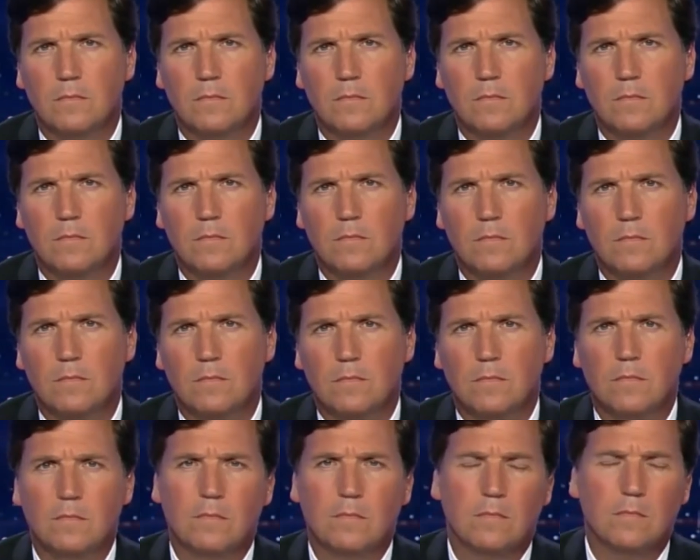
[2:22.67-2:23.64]

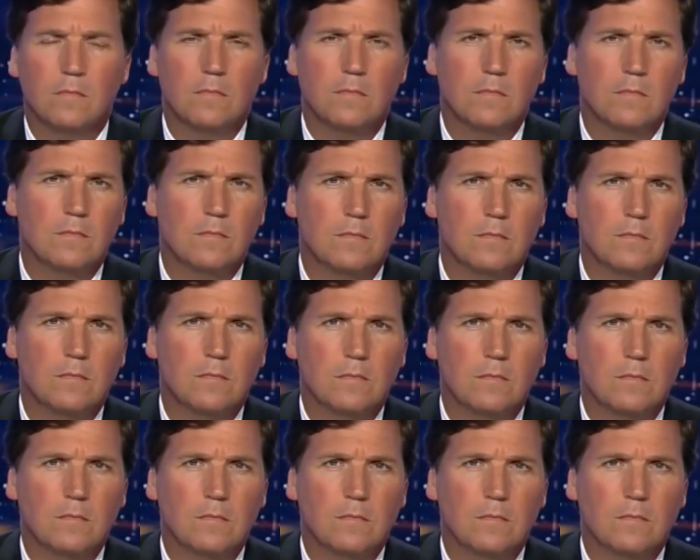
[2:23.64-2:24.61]

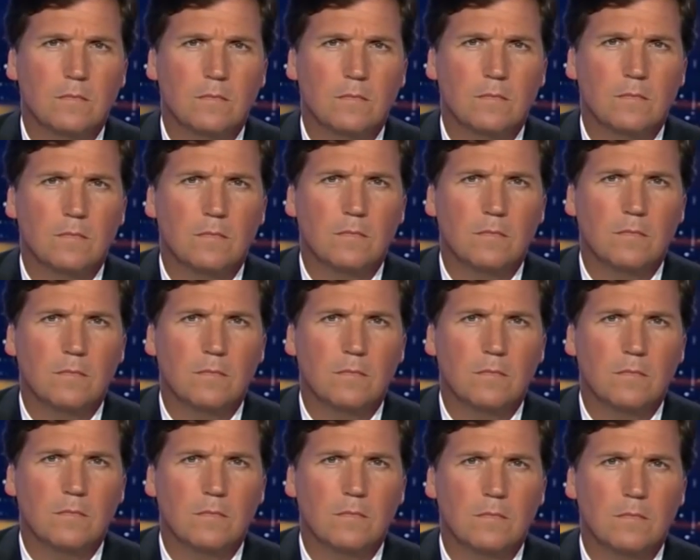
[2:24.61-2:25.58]

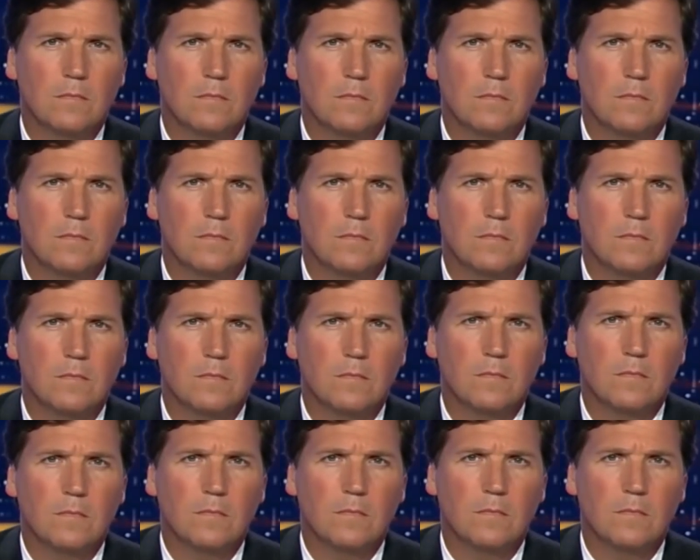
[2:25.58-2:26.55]

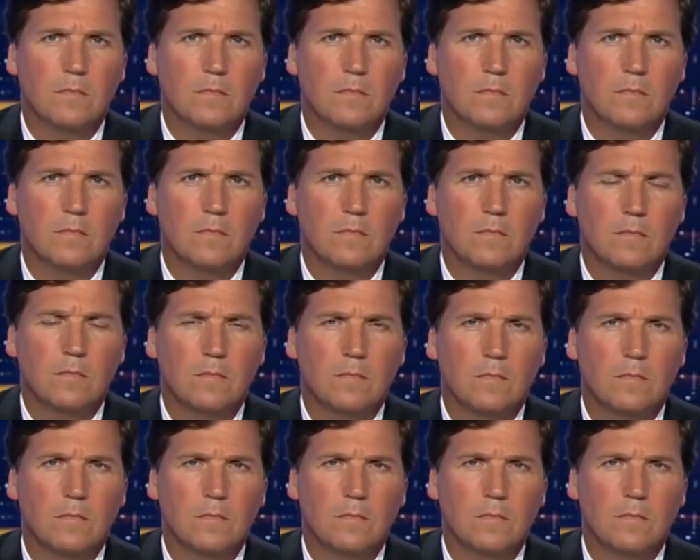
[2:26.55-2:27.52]

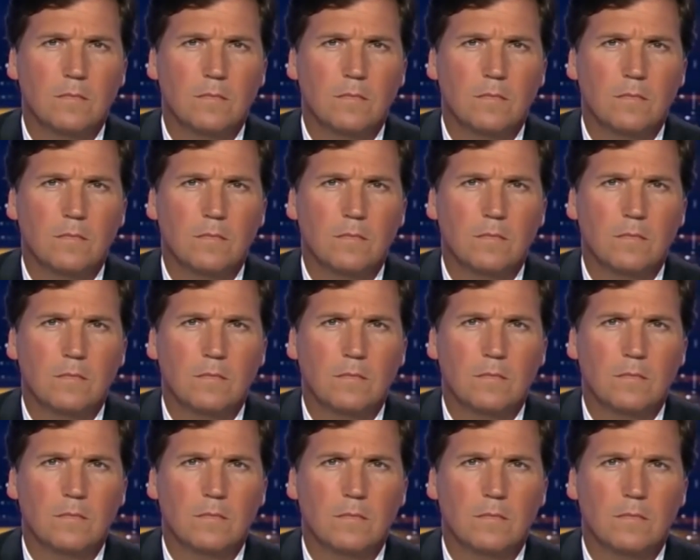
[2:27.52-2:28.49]

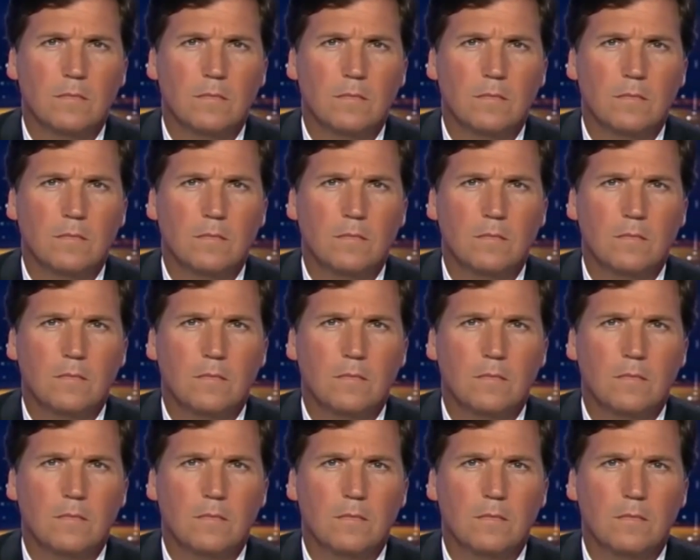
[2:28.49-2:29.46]

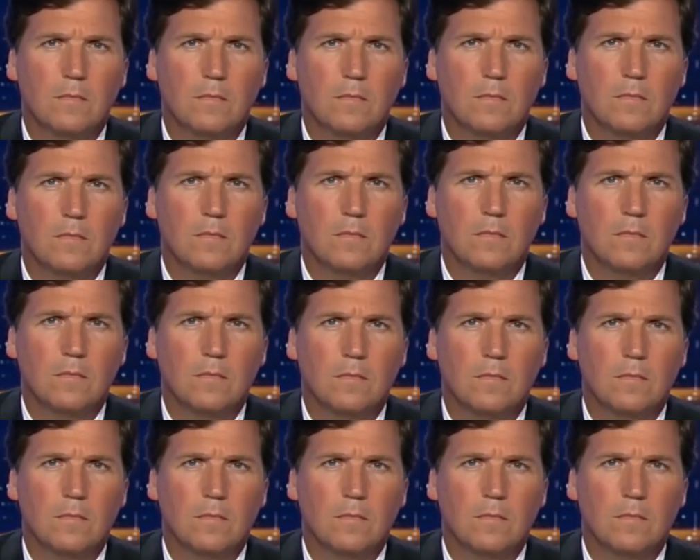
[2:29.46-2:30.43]

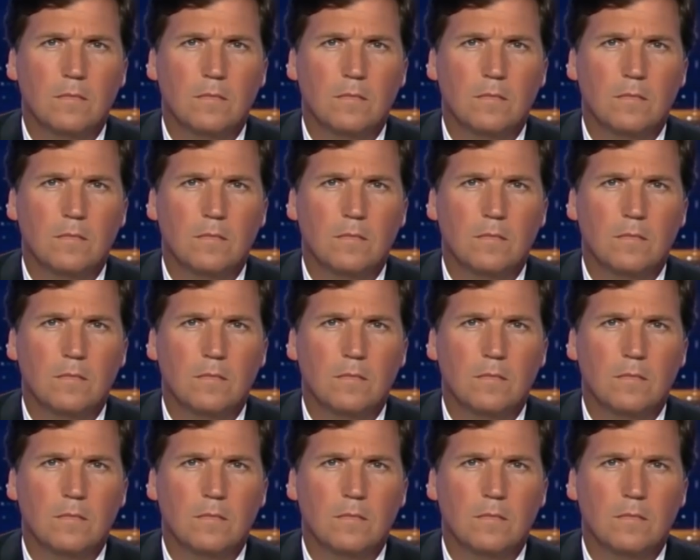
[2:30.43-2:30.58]
(not speaking)